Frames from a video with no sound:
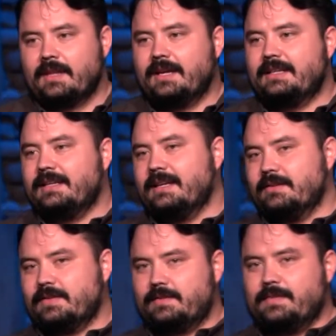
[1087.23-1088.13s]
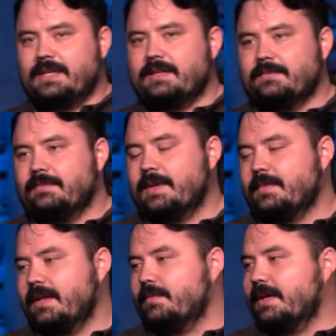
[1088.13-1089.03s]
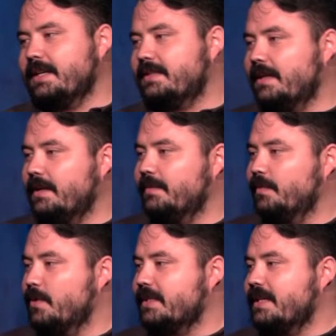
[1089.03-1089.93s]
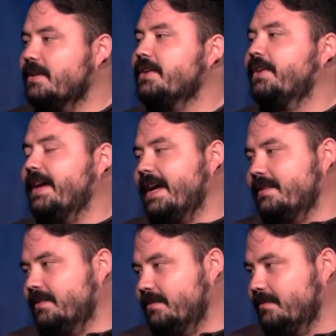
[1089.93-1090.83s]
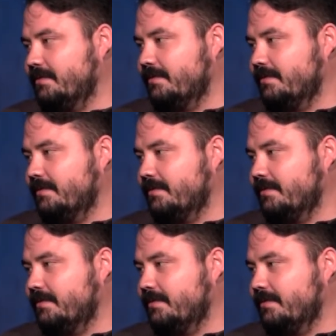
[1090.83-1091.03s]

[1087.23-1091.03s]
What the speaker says: And it was me and my other buddy, and he said, "Boys, I know your dads,